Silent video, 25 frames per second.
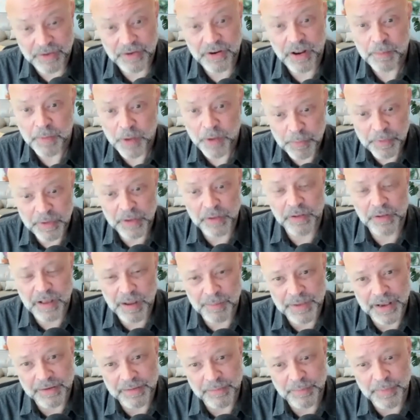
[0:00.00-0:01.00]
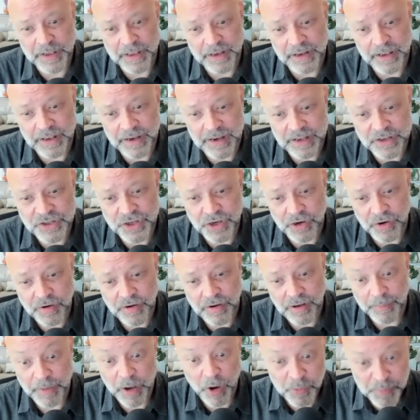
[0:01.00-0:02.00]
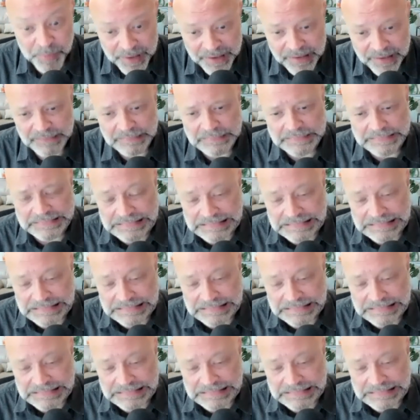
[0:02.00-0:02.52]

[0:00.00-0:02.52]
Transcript: and I'm hoping it'll come out beginning of next year. I'm hoping.